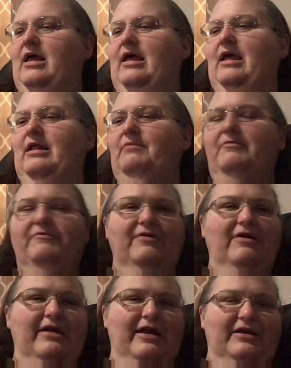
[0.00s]
And I'm a
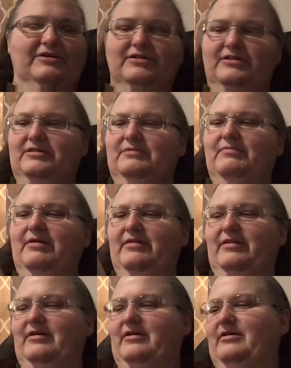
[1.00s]
very anxious
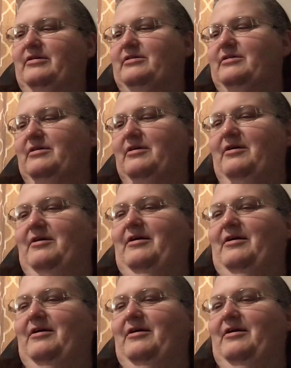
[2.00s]
mother, so